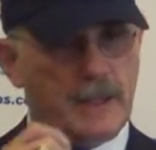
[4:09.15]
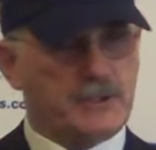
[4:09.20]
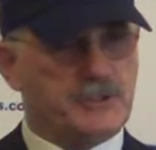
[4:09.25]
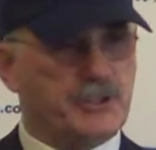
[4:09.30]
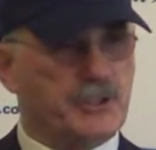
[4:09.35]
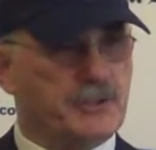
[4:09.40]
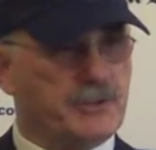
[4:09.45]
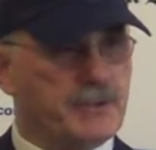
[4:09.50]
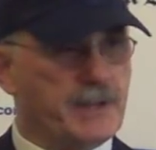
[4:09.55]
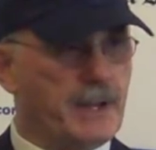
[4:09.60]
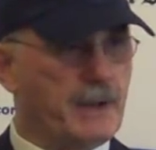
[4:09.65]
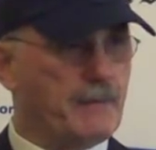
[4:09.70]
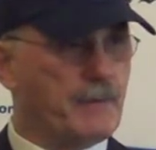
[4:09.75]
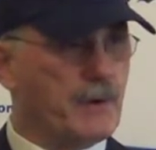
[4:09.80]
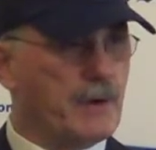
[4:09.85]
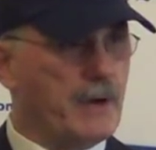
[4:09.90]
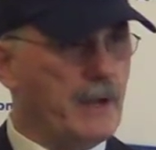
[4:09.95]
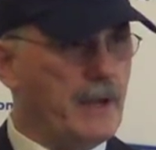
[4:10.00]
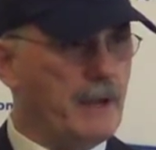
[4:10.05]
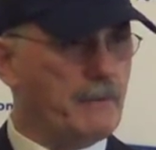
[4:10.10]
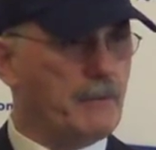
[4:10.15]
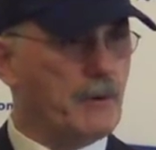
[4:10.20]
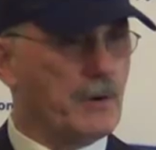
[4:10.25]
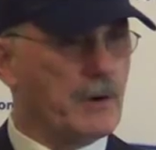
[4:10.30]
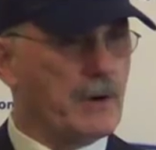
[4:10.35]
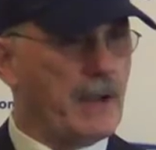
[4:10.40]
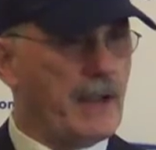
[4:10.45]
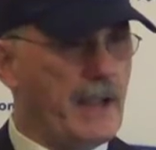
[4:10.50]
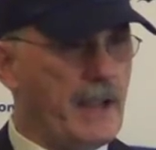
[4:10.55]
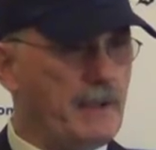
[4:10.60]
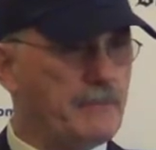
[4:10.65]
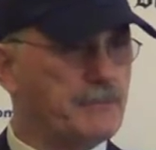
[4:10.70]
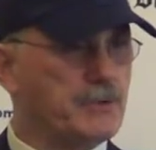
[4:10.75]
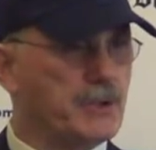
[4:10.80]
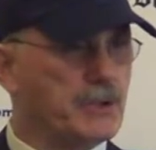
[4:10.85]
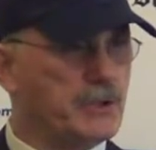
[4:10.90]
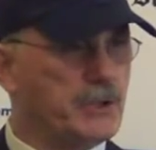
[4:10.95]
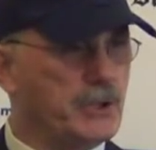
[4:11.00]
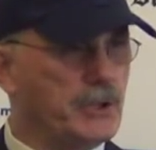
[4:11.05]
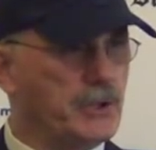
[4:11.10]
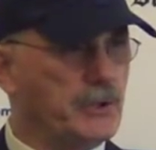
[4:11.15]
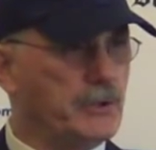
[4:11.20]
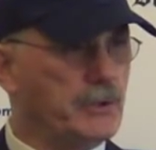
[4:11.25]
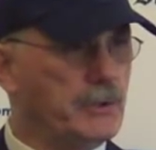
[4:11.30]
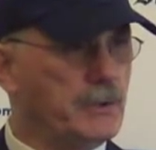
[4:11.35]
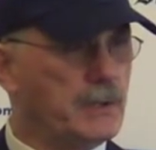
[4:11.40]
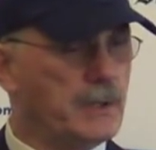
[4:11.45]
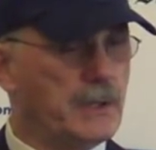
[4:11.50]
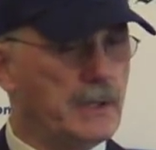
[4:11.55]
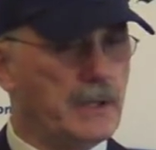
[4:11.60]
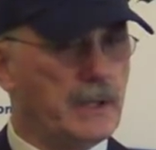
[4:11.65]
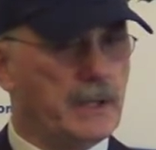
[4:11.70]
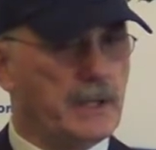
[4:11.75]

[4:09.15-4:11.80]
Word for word: that you never ever have to do